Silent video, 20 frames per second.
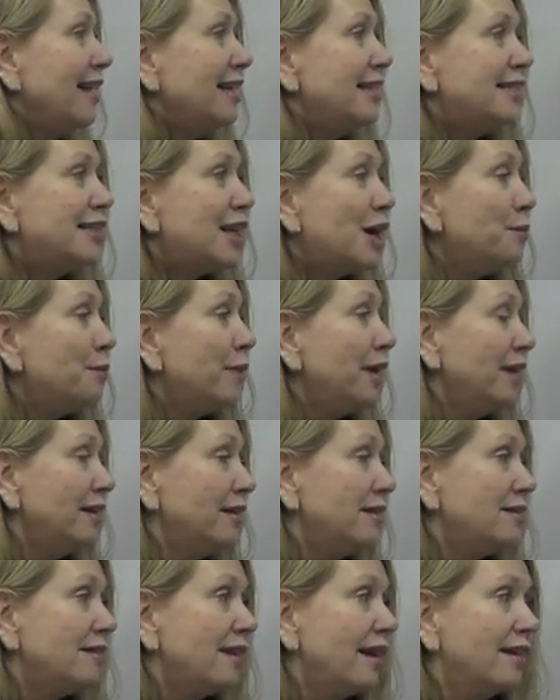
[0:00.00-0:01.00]
Some
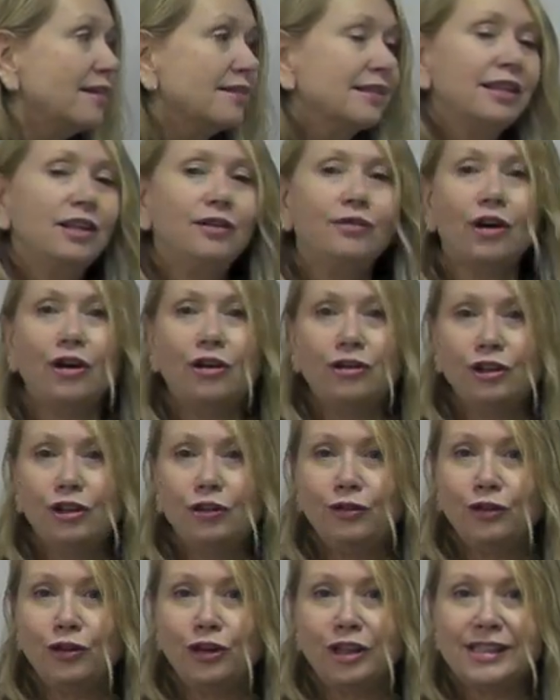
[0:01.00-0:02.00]
insects live only
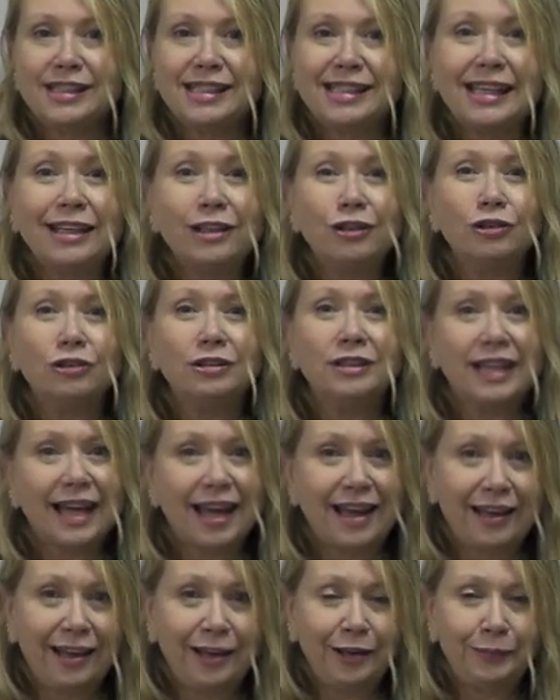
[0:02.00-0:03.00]
for a single
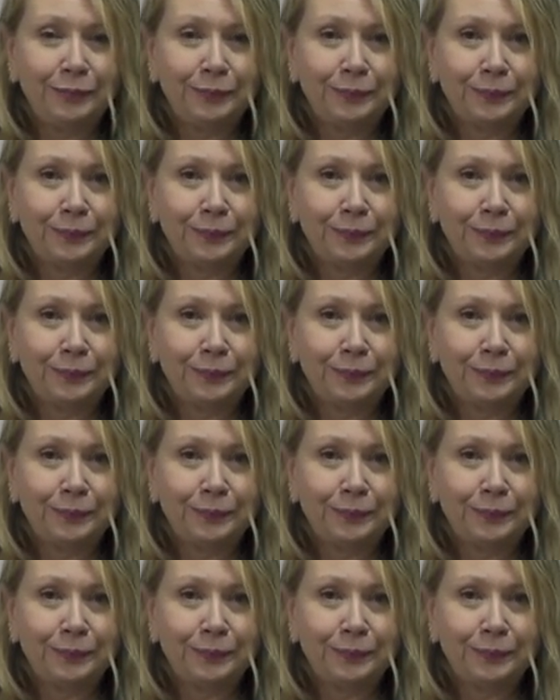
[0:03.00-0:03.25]
day.